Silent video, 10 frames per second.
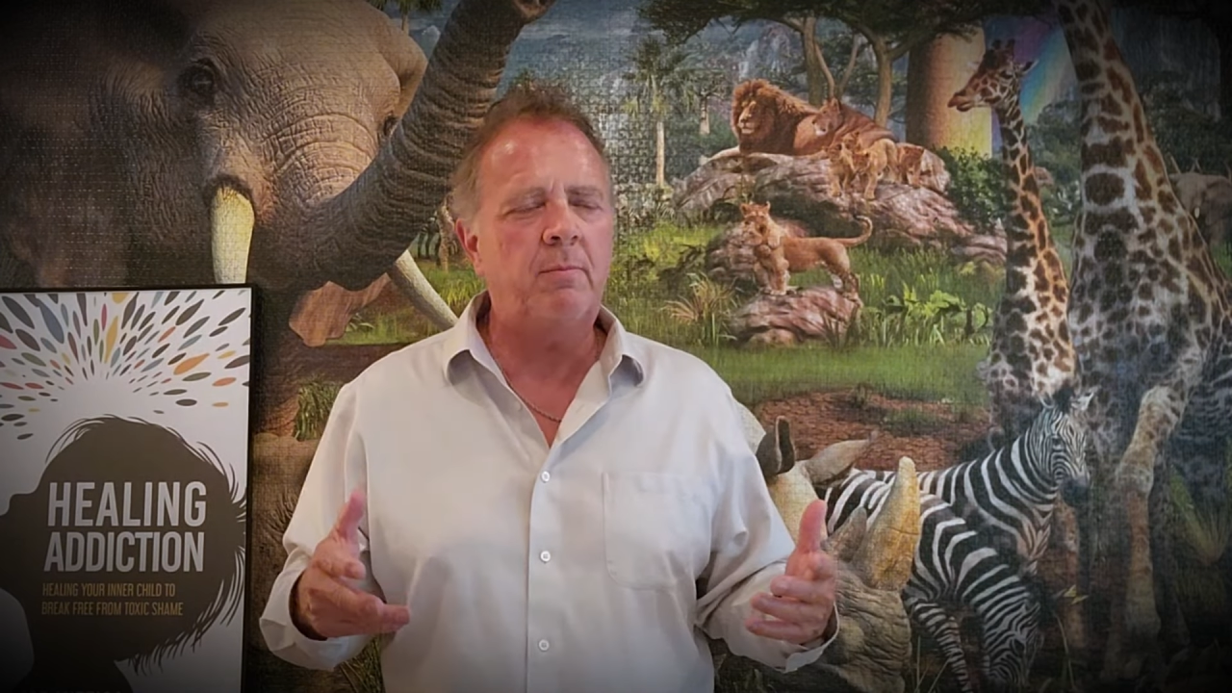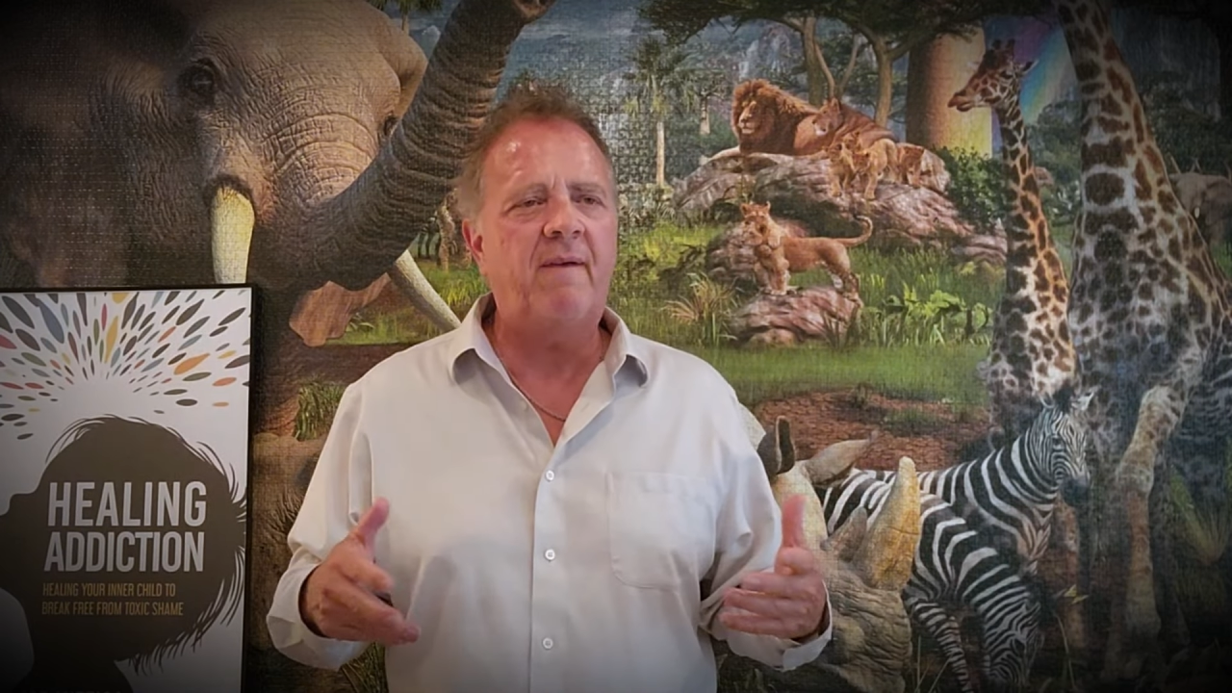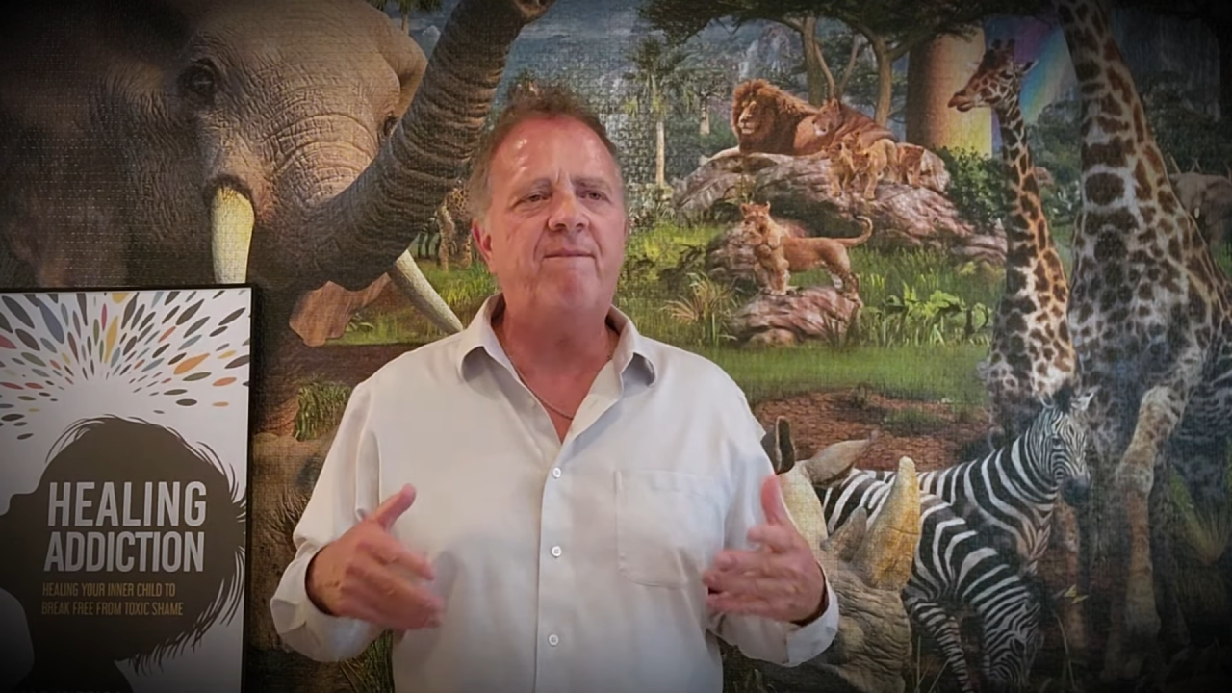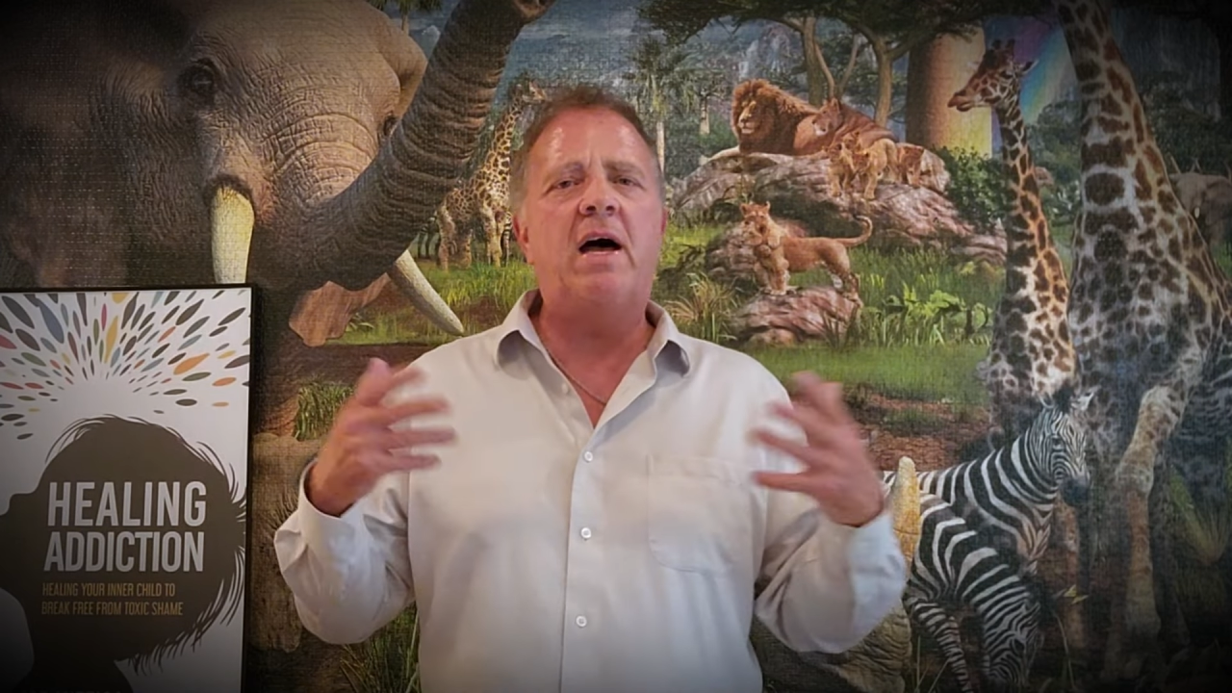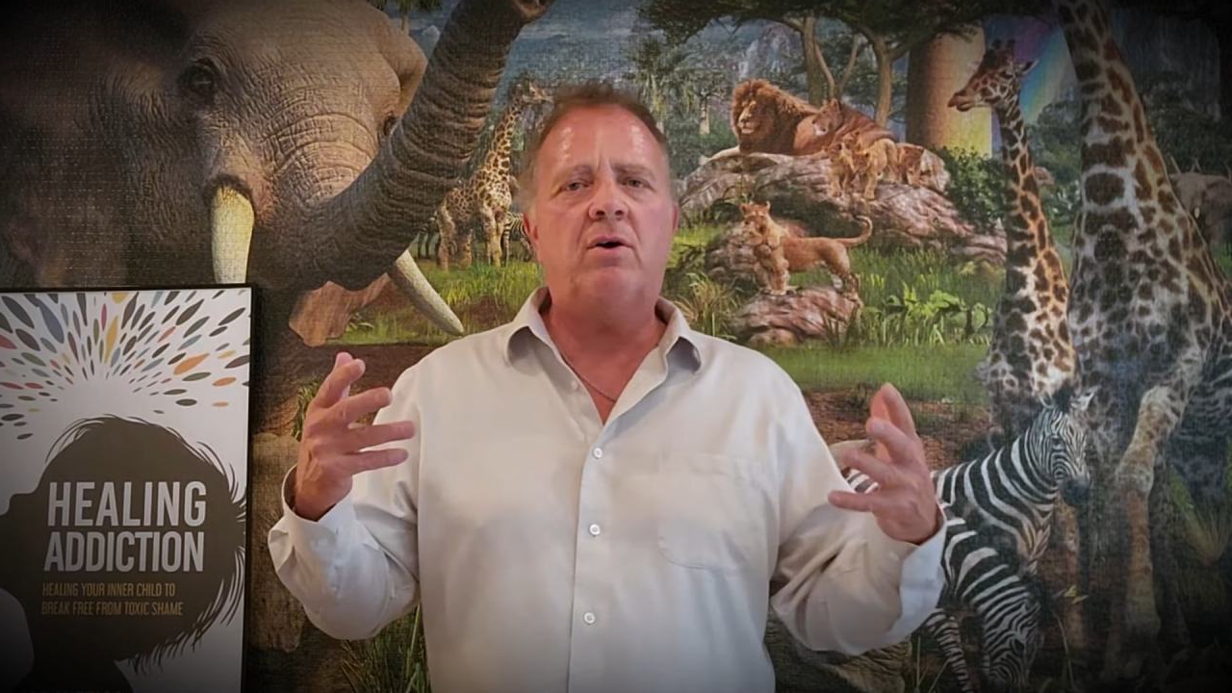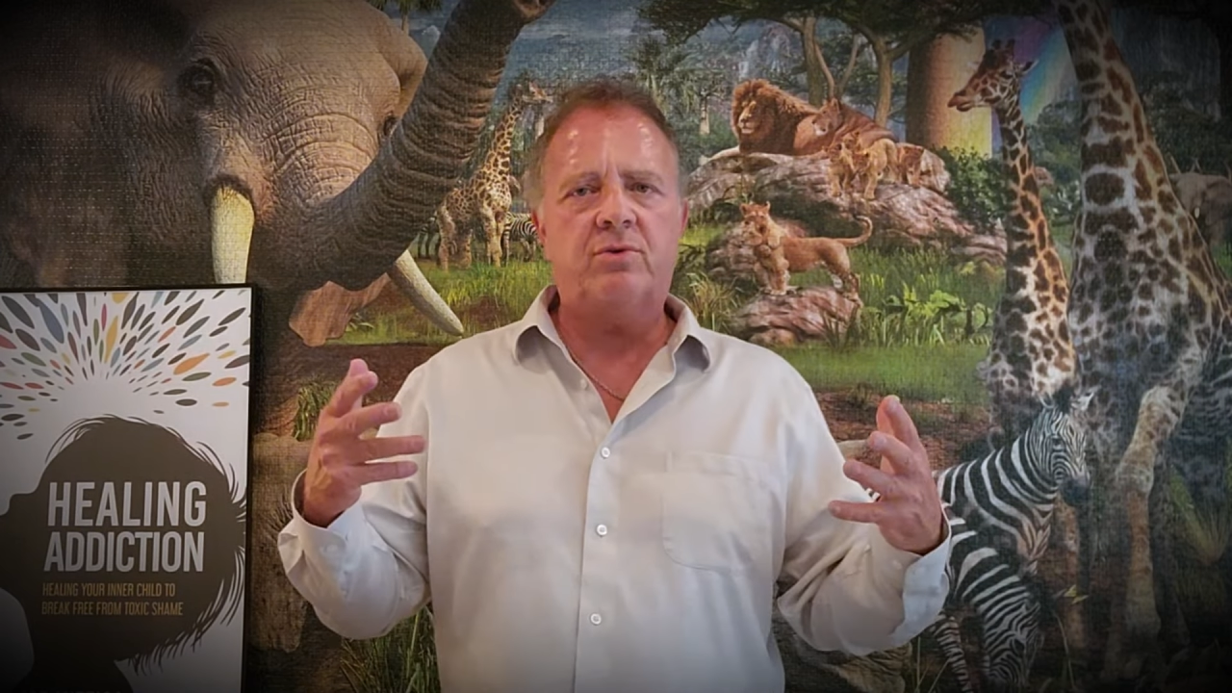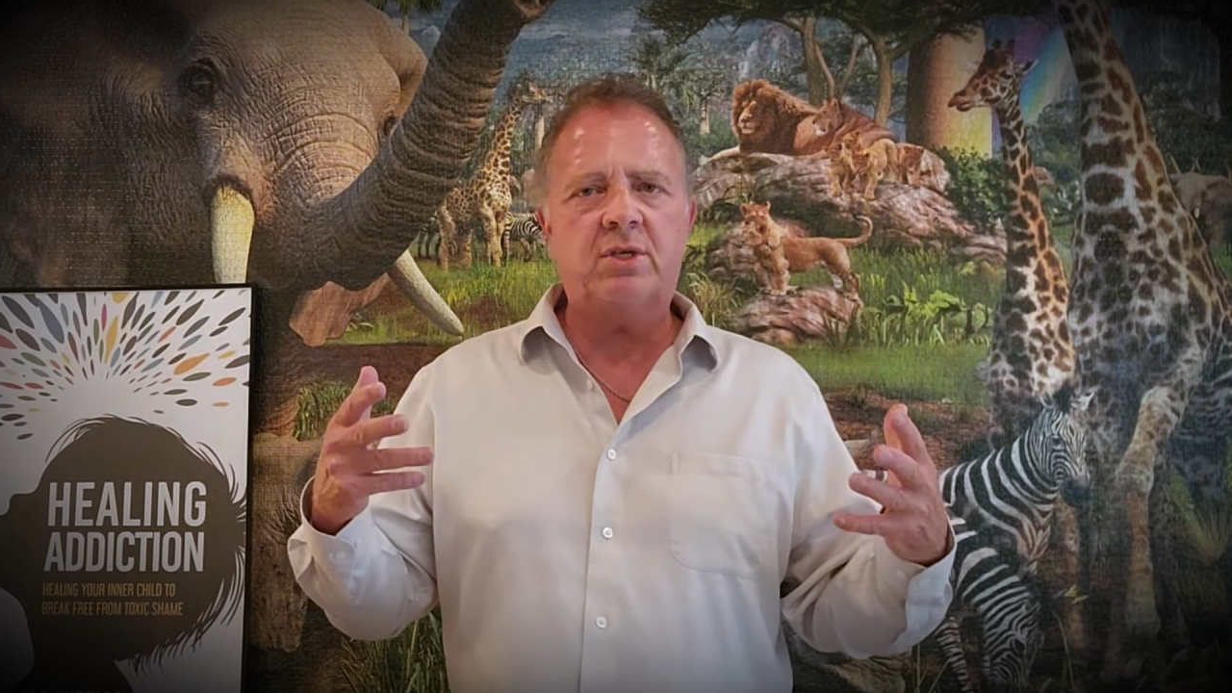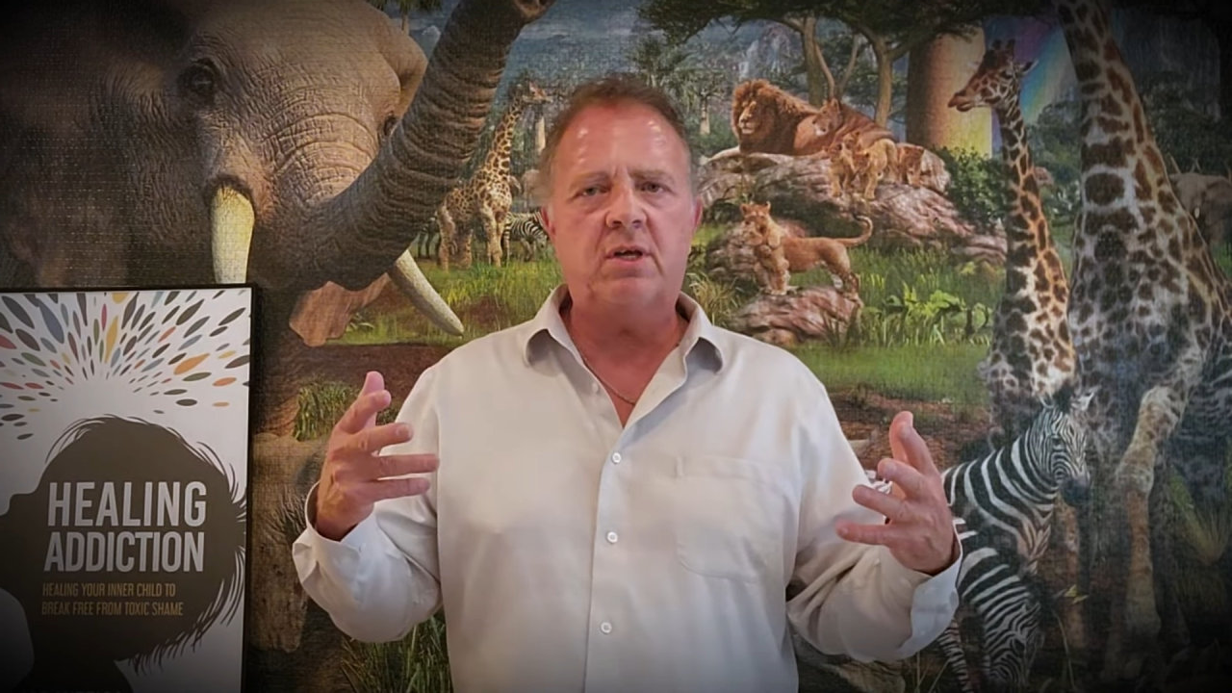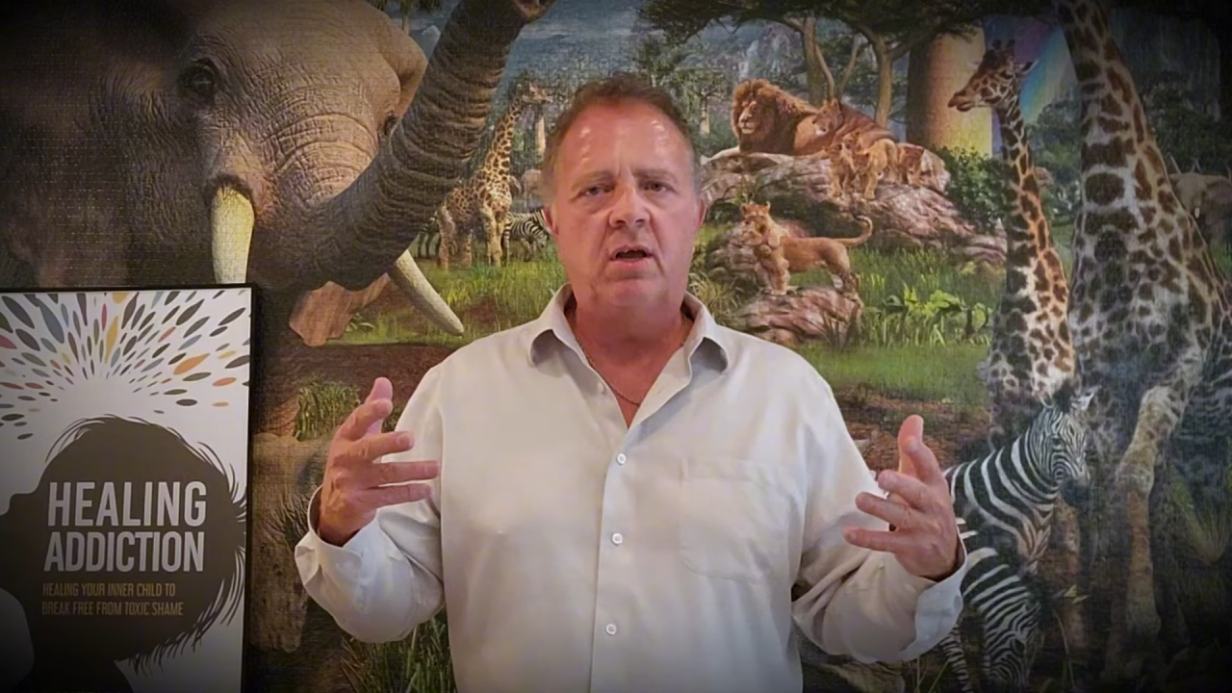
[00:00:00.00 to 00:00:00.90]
be felt,